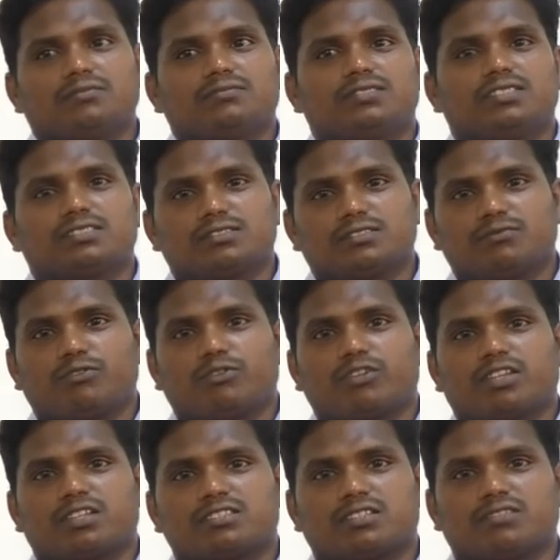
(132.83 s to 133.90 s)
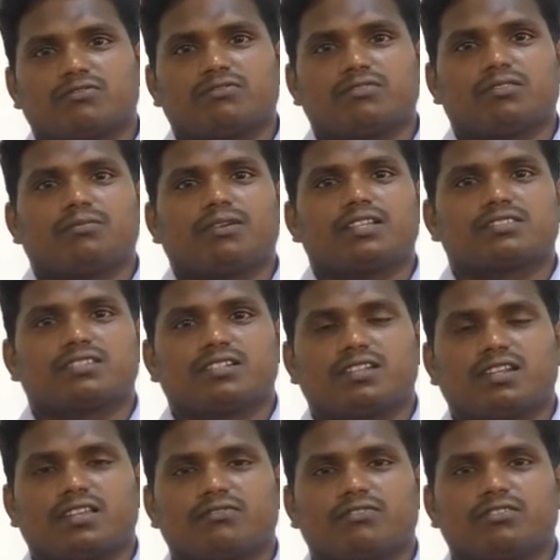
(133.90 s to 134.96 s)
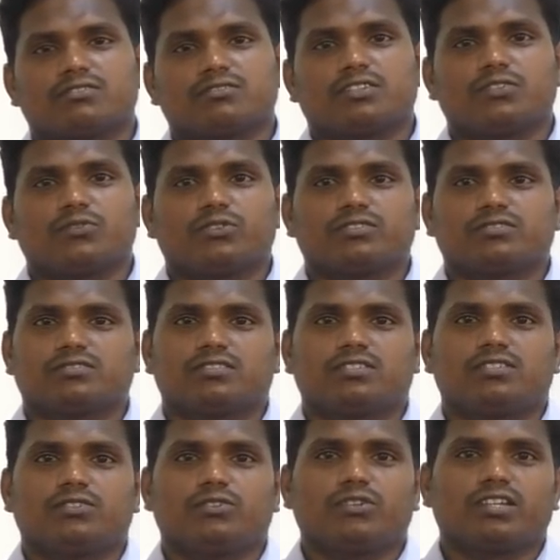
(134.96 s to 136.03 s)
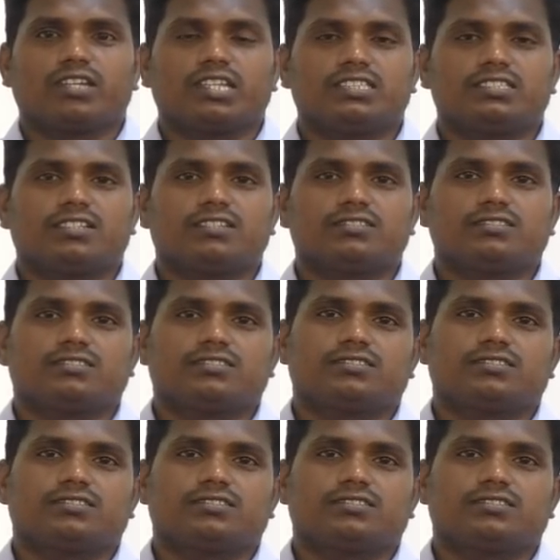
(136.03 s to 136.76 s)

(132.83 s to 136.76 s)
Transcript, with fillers: this four years of bachelor's life also, I was doing recharge.